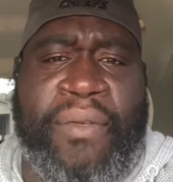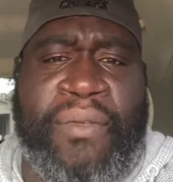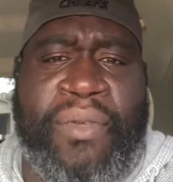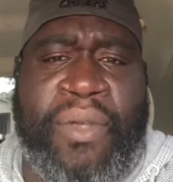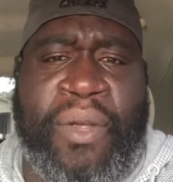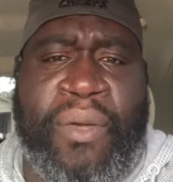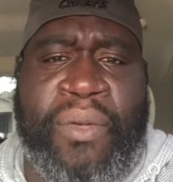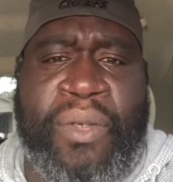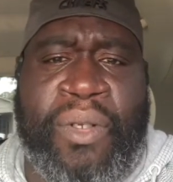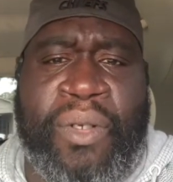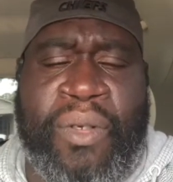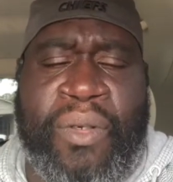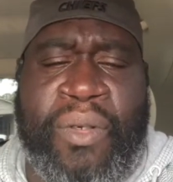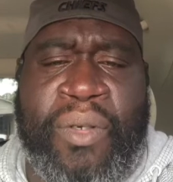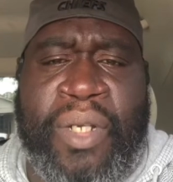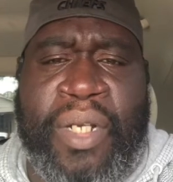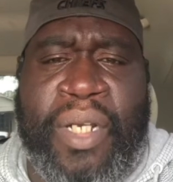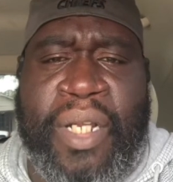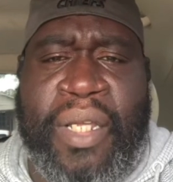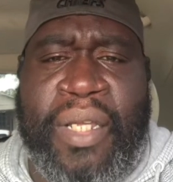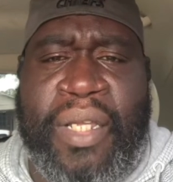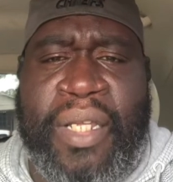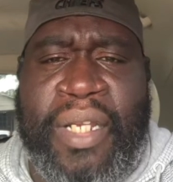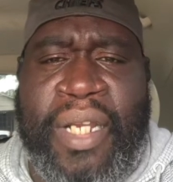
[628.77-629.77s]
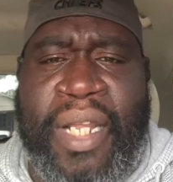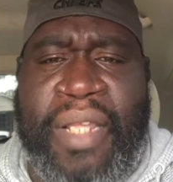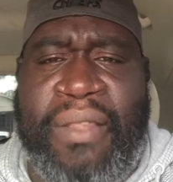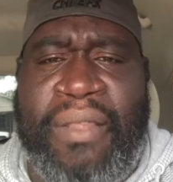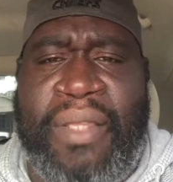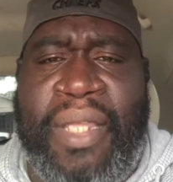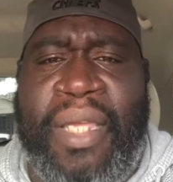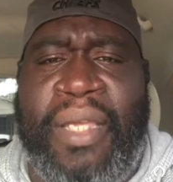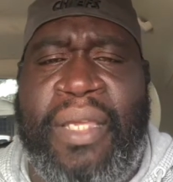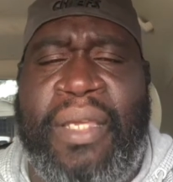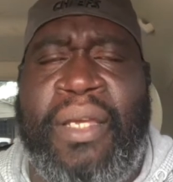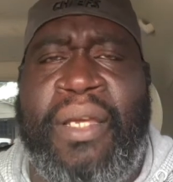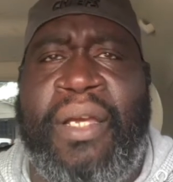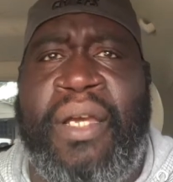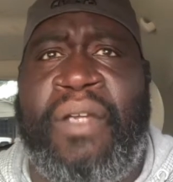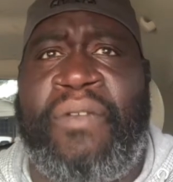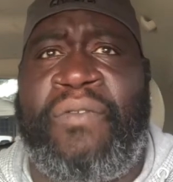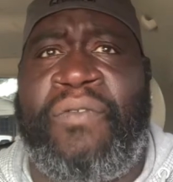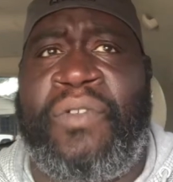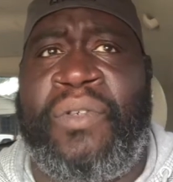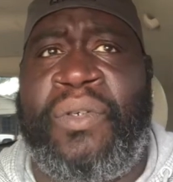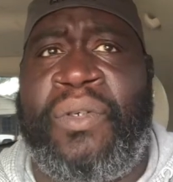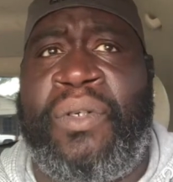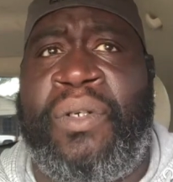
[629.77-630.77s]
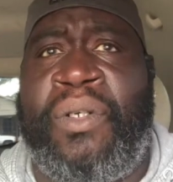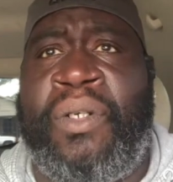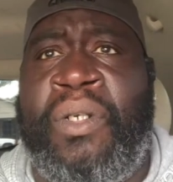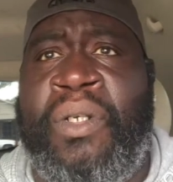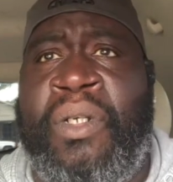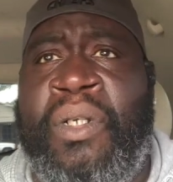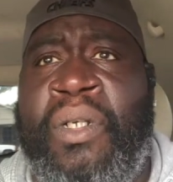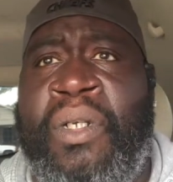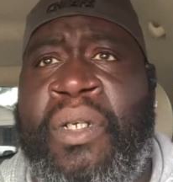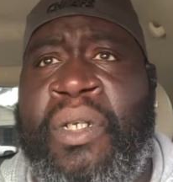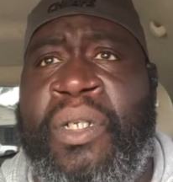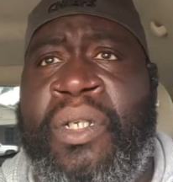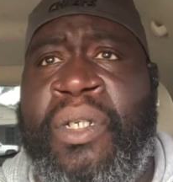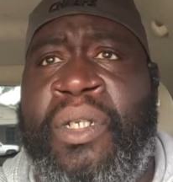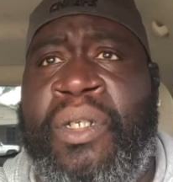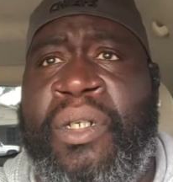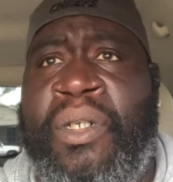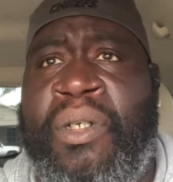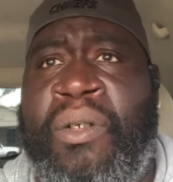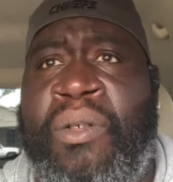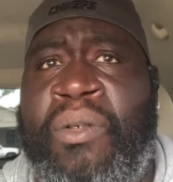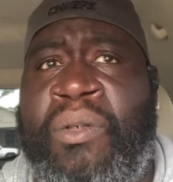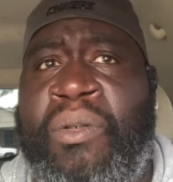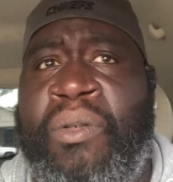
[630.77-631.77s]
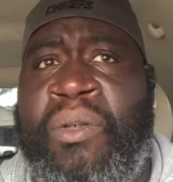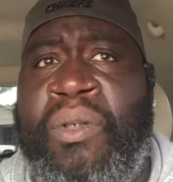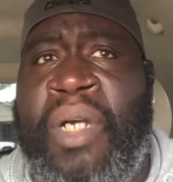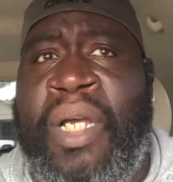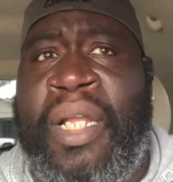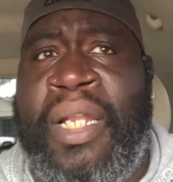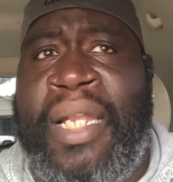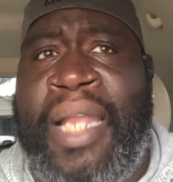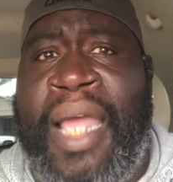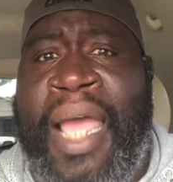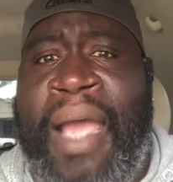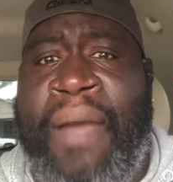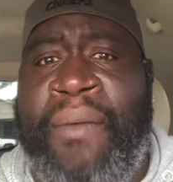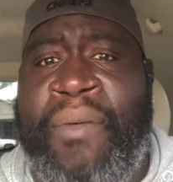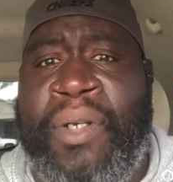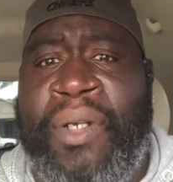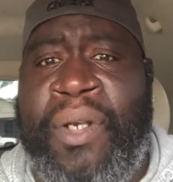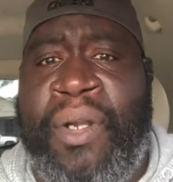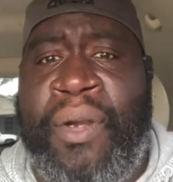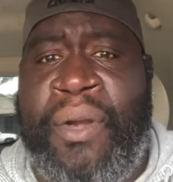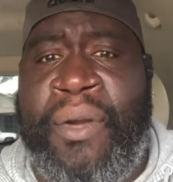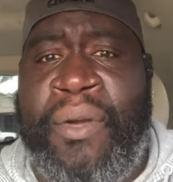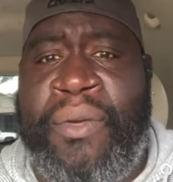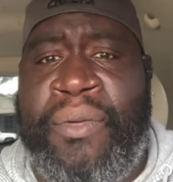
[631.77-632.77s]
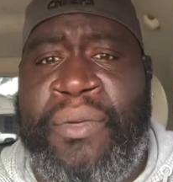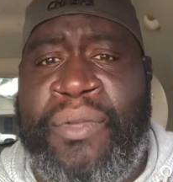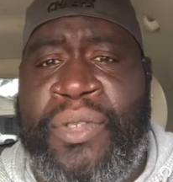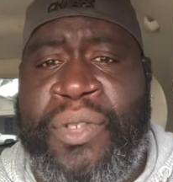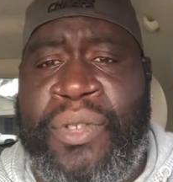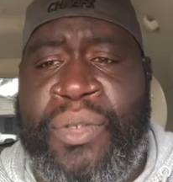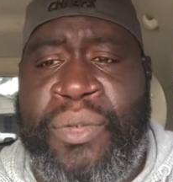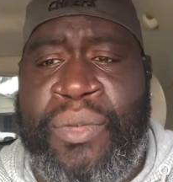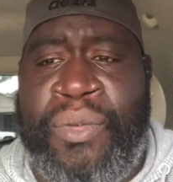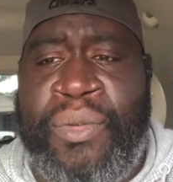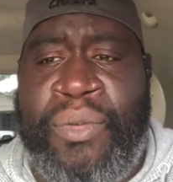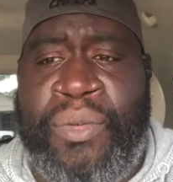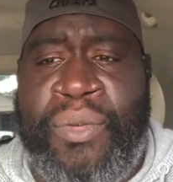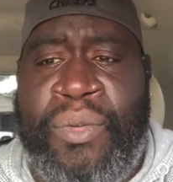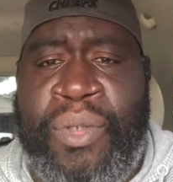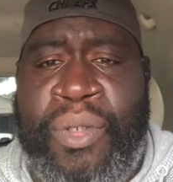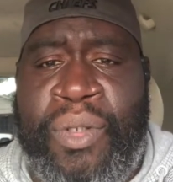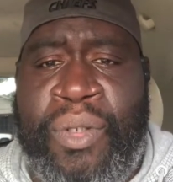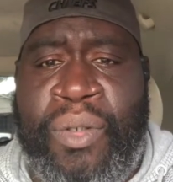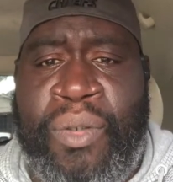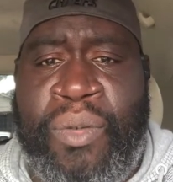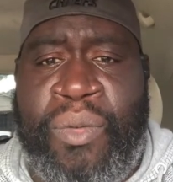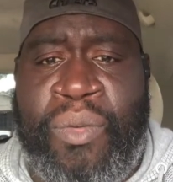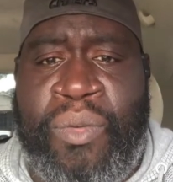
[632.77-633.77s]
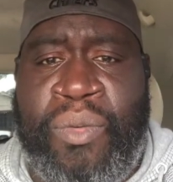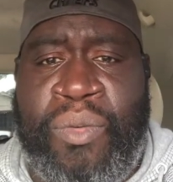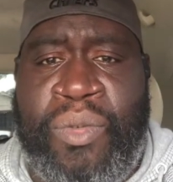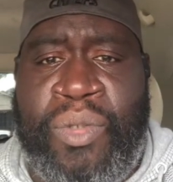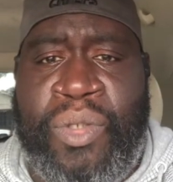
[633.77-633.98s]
So, you know, and I thank God for, you know, allowing her to, you know,